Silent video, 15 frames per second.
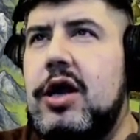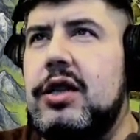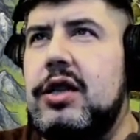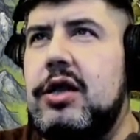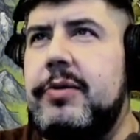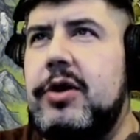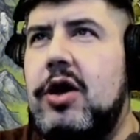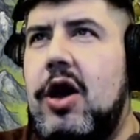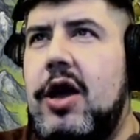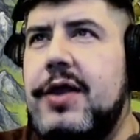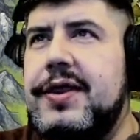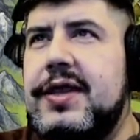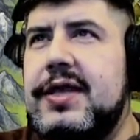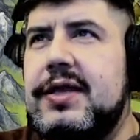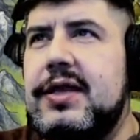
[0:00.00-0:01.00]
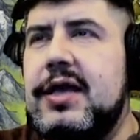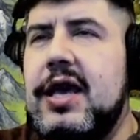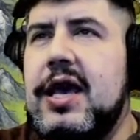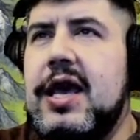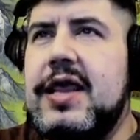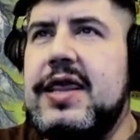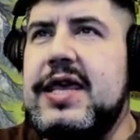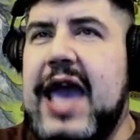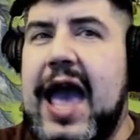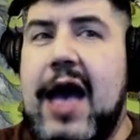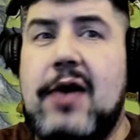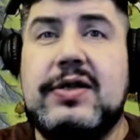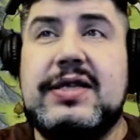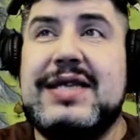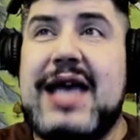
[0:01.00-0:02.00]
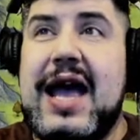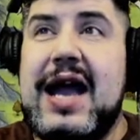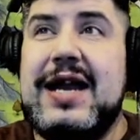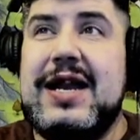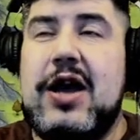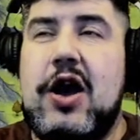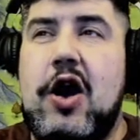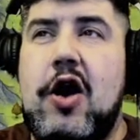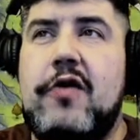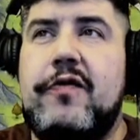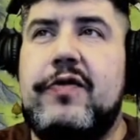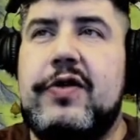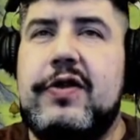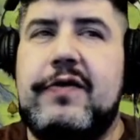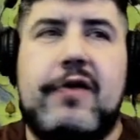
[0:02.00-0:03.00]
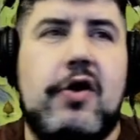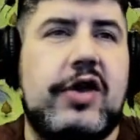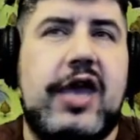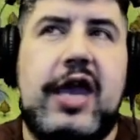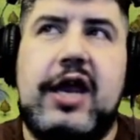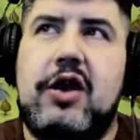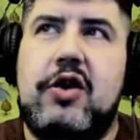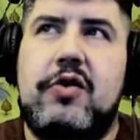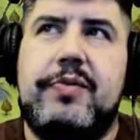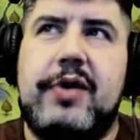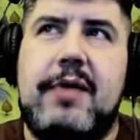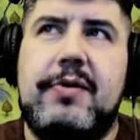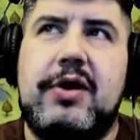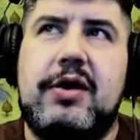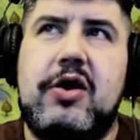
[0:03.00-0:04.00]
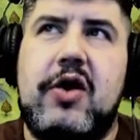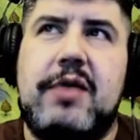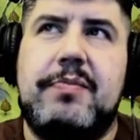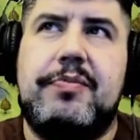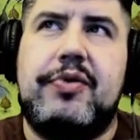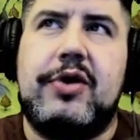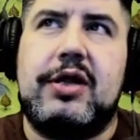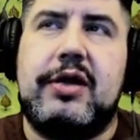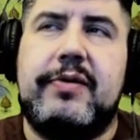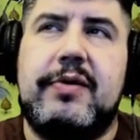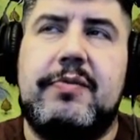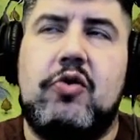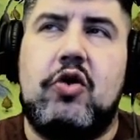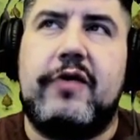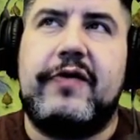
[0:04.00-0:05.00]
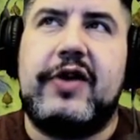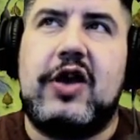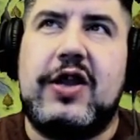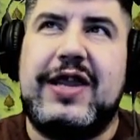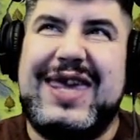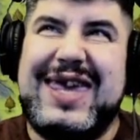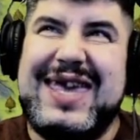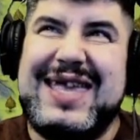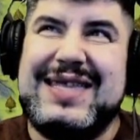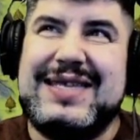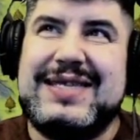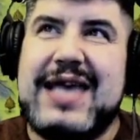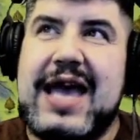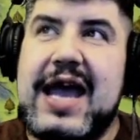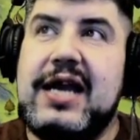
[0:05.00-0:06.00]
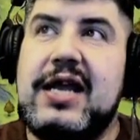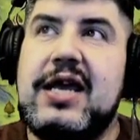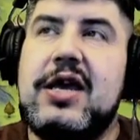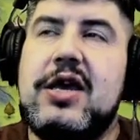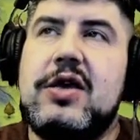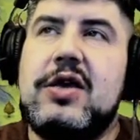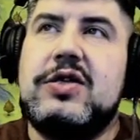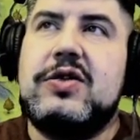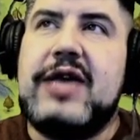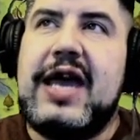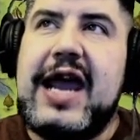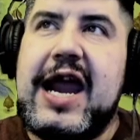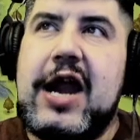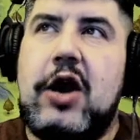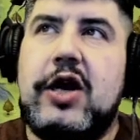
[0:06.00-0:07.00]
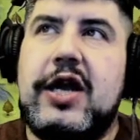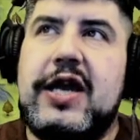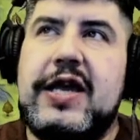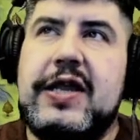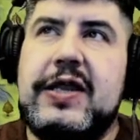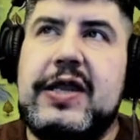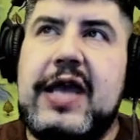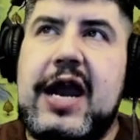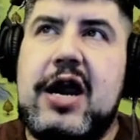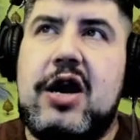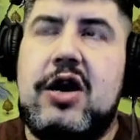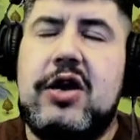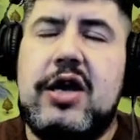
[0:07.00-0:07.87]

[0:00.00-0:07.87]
through to where the volcano is, but I moved it out of the way and redirected it where it's at currently, where it joins